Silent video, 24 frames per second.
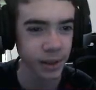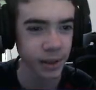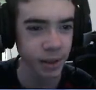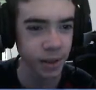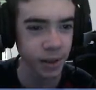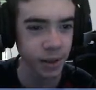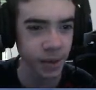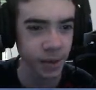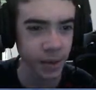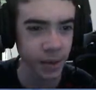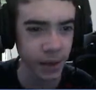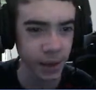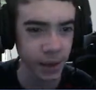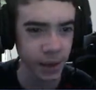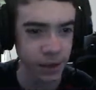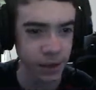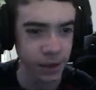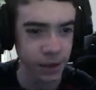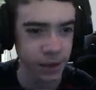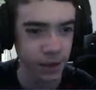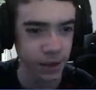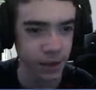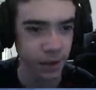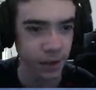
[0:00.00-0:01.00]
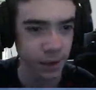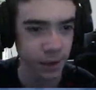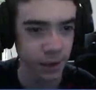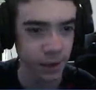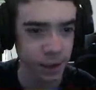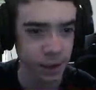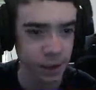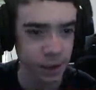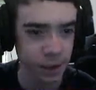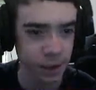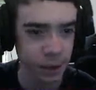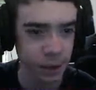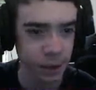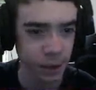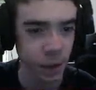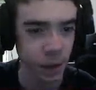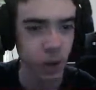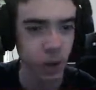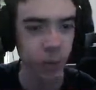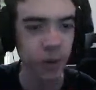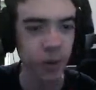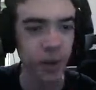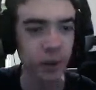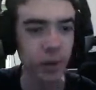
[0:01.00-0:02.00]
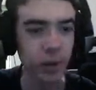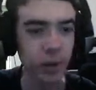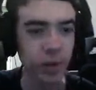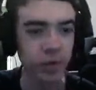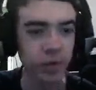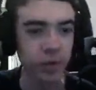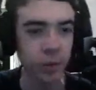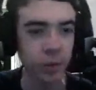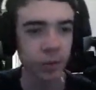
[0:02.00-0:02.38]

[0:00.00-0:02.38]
over there. So let's go. Oh, by the way, if you're